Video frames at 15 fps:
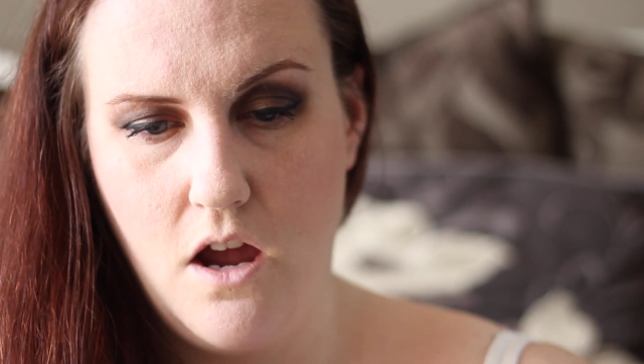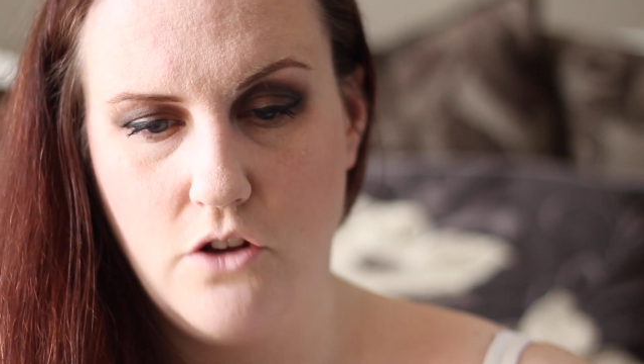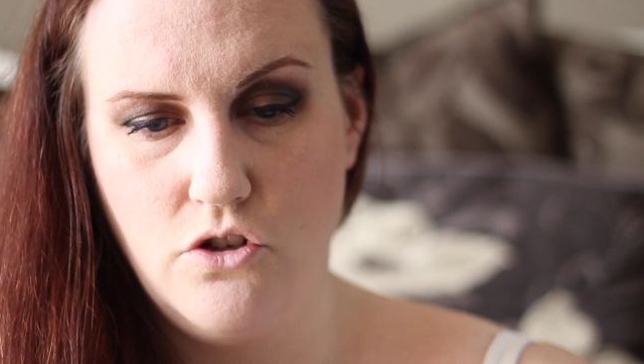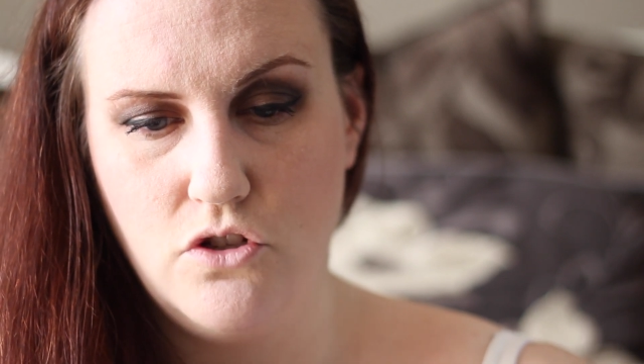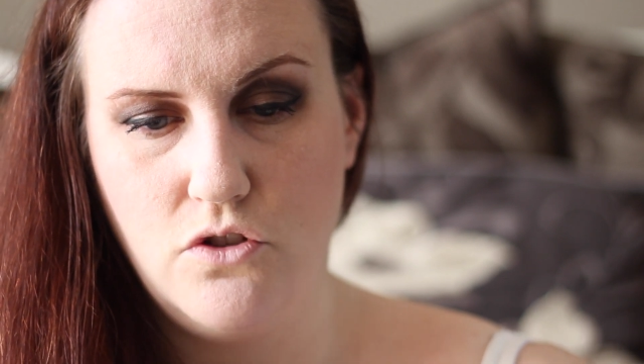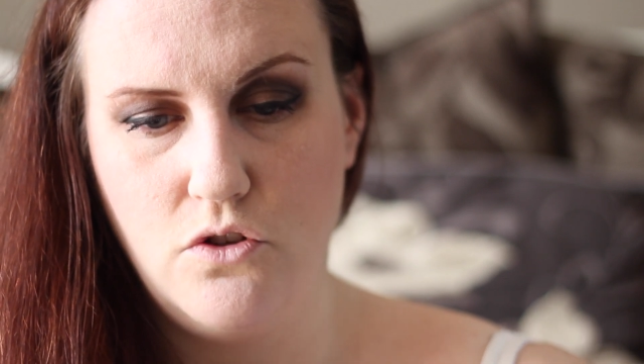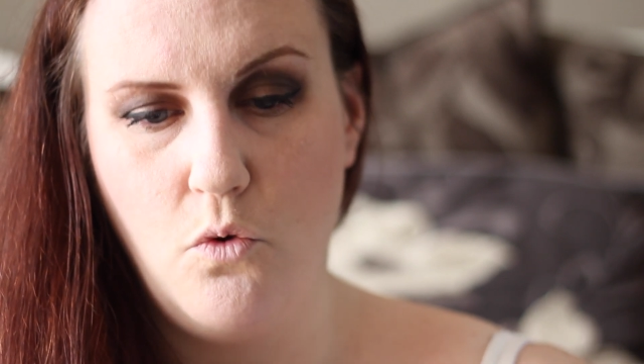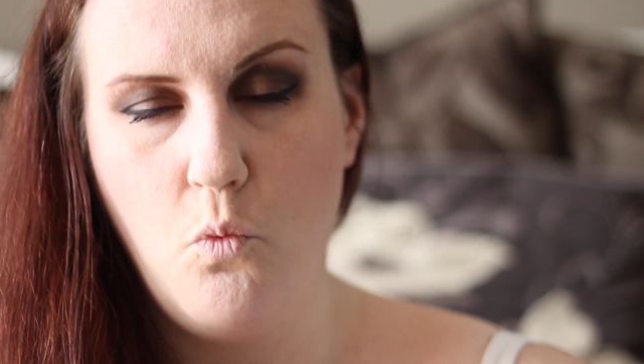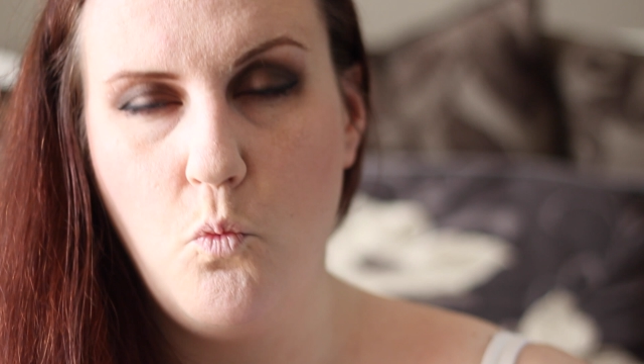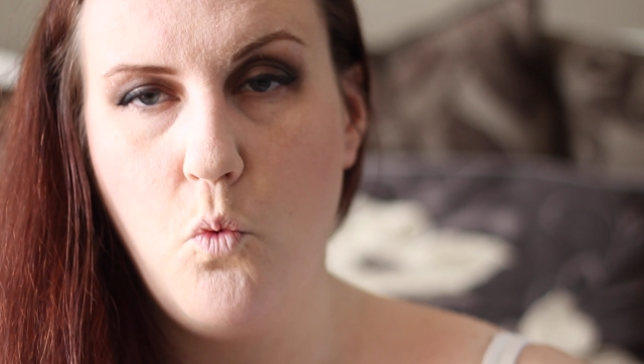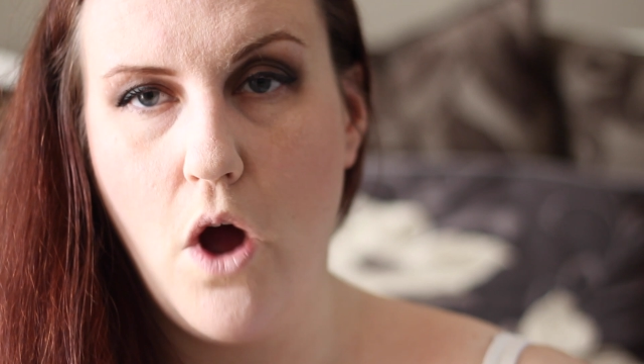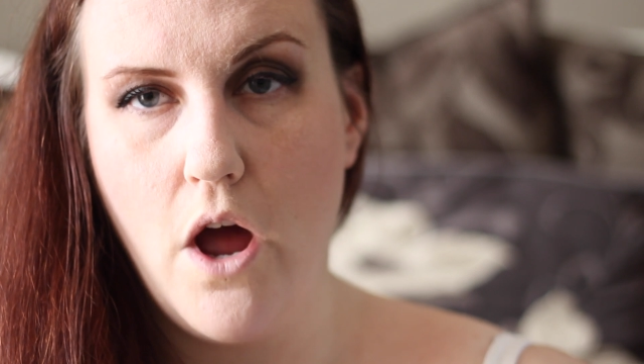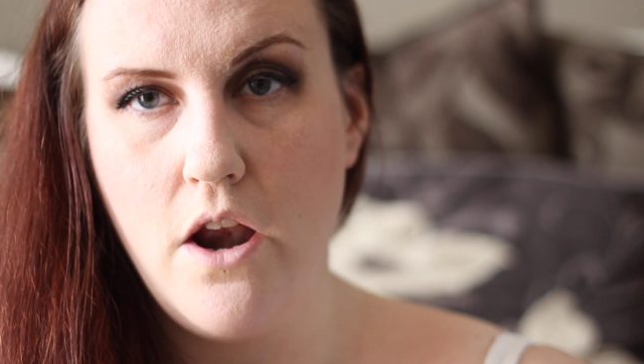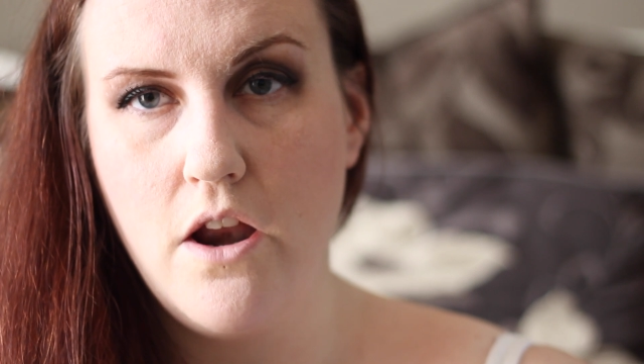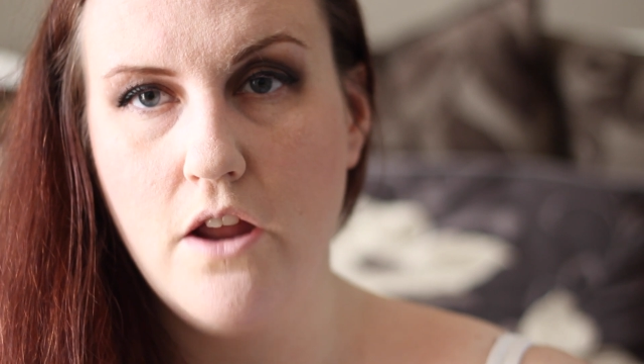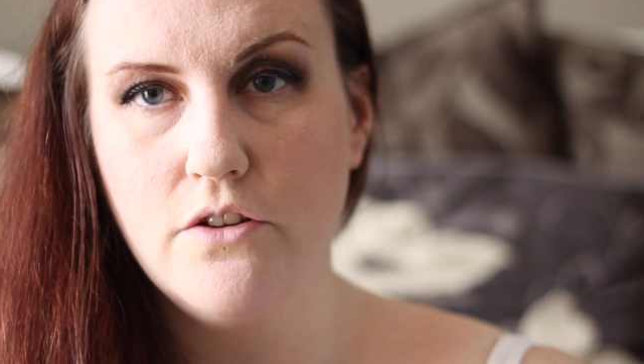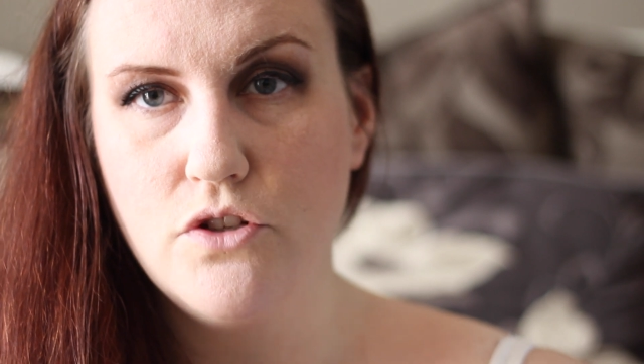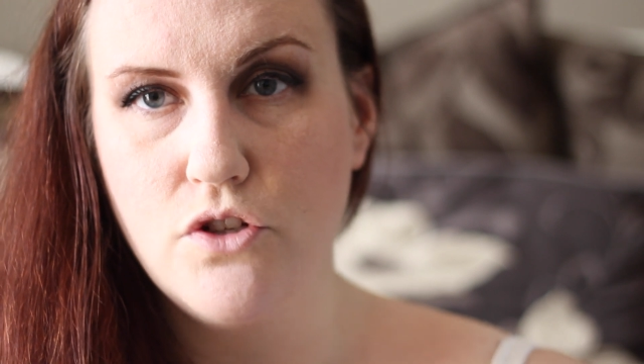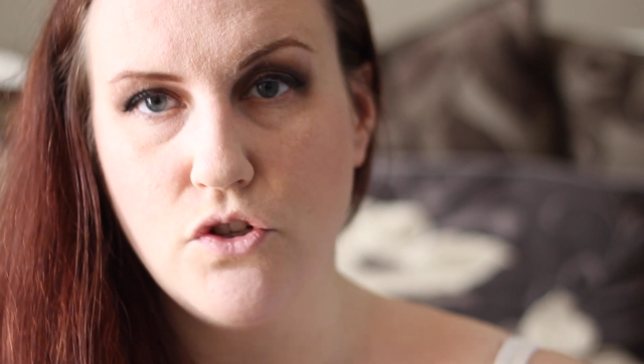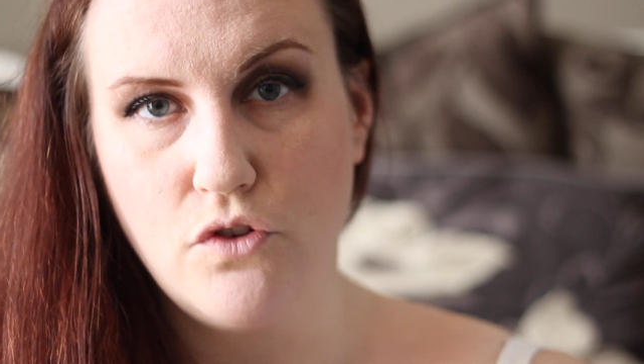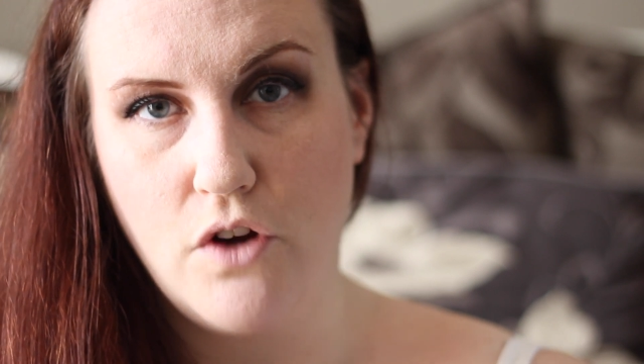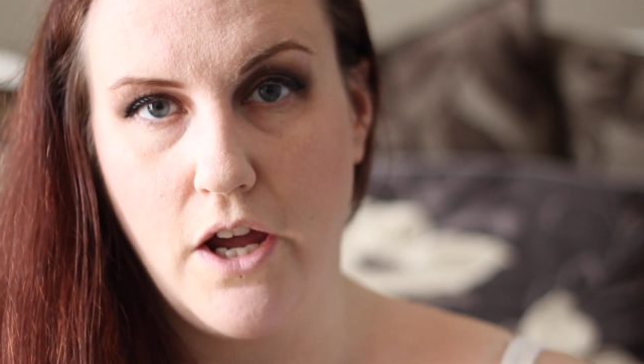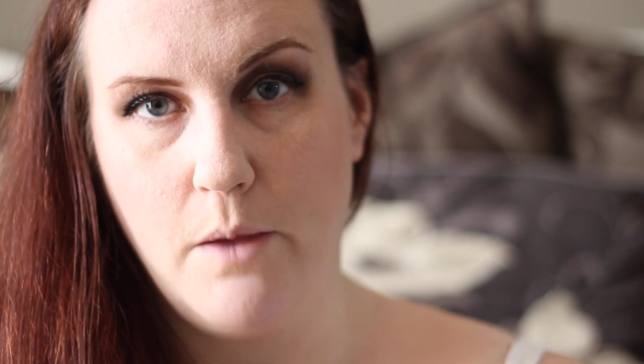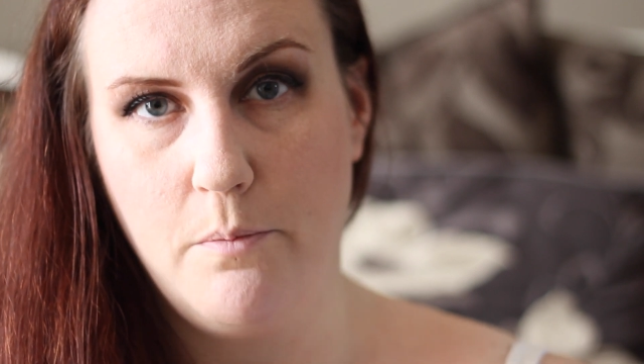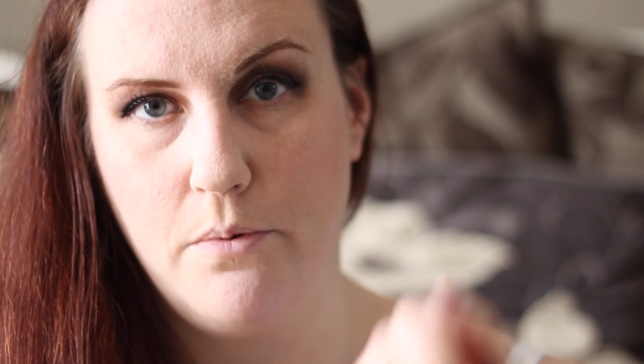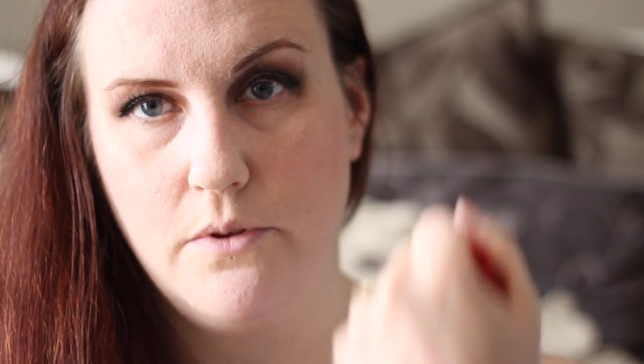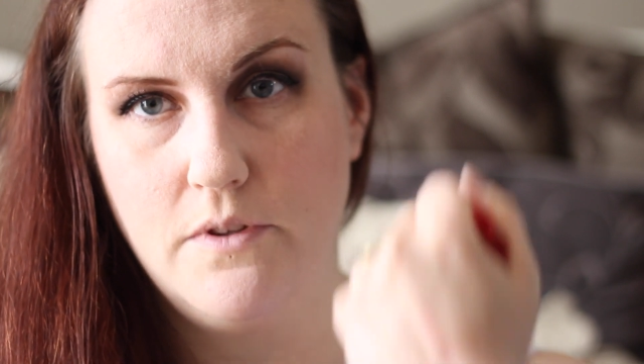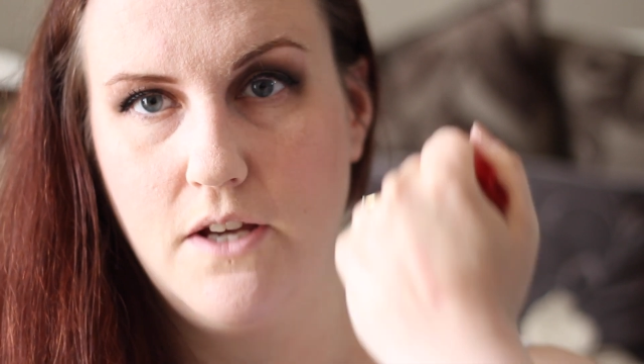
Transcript: and just do one stripe